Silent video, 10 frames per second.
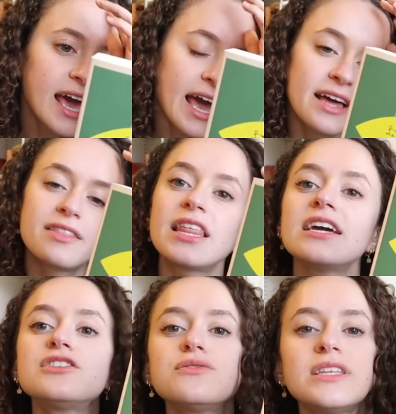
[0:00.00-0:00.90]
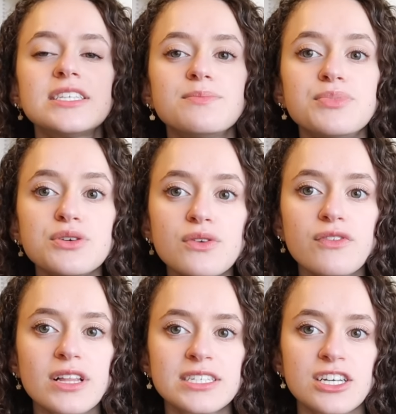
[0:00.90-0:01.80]
and they do these
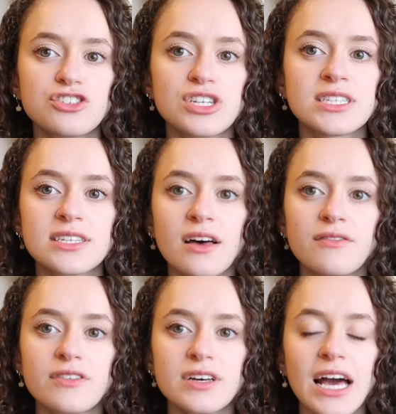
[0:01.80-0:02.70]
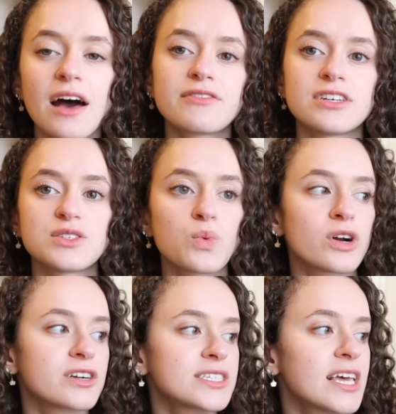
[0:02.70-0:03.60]
beautiful editions of Kafka's
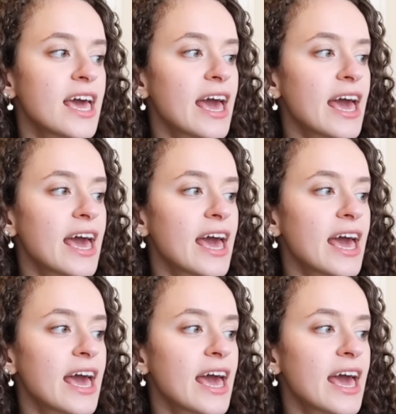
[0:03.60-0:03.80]
works.